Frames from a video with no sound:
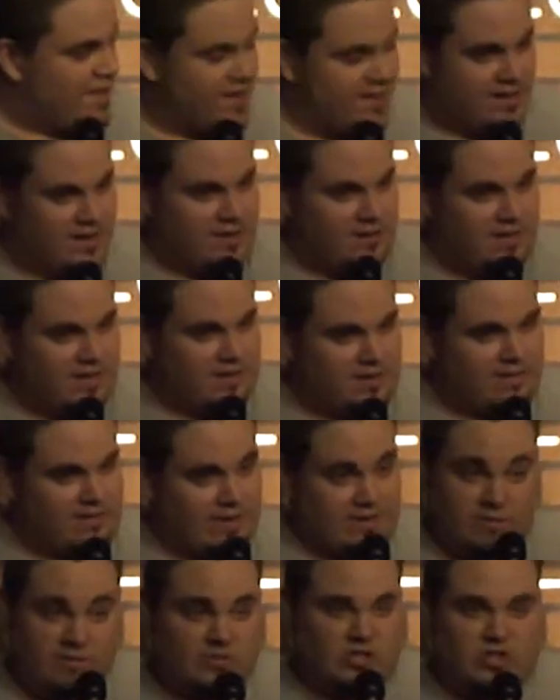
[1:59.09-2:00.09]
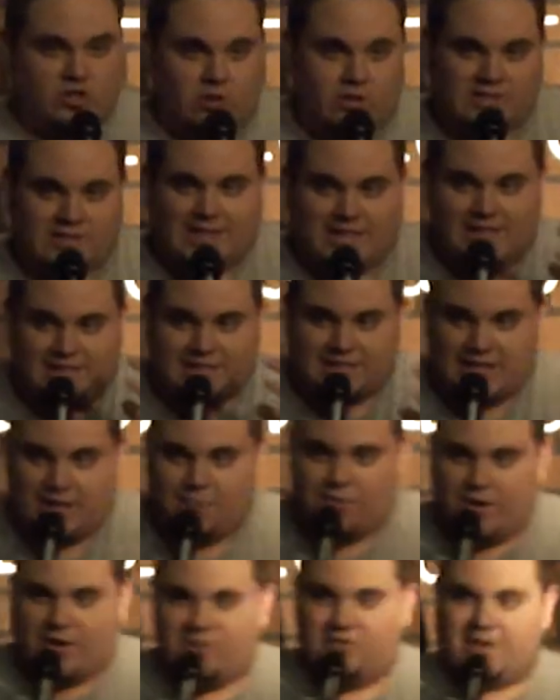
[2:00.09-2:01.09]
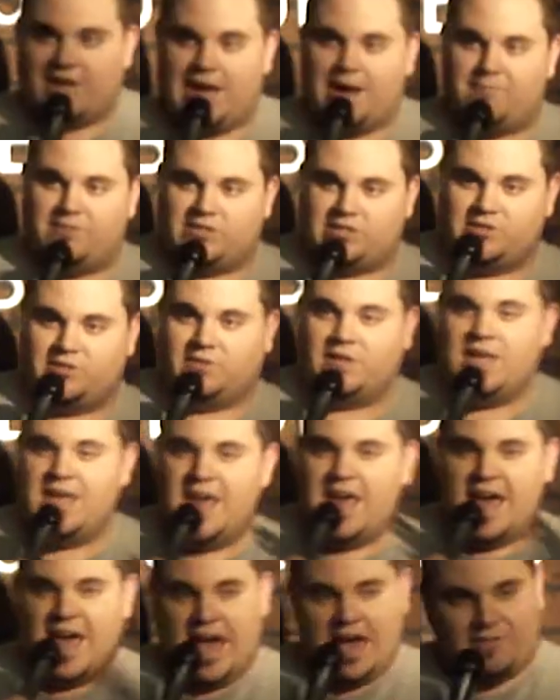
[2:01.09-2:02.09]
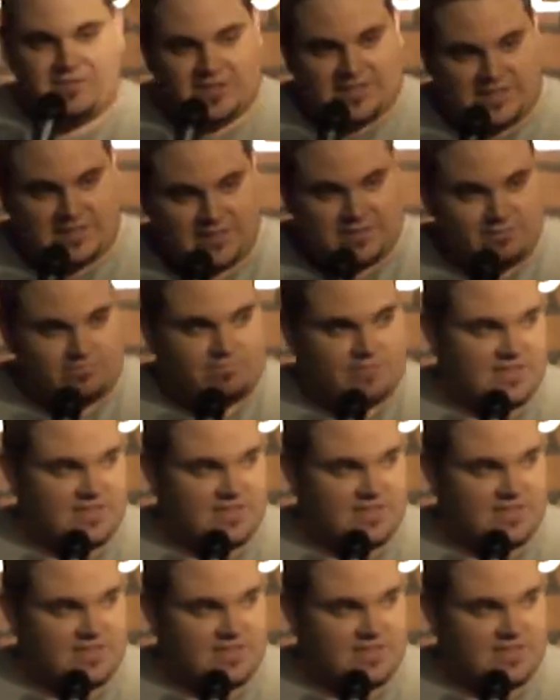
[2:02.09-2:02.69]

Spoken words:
And, you know, he was so excited, he's got a brand new camera, so every single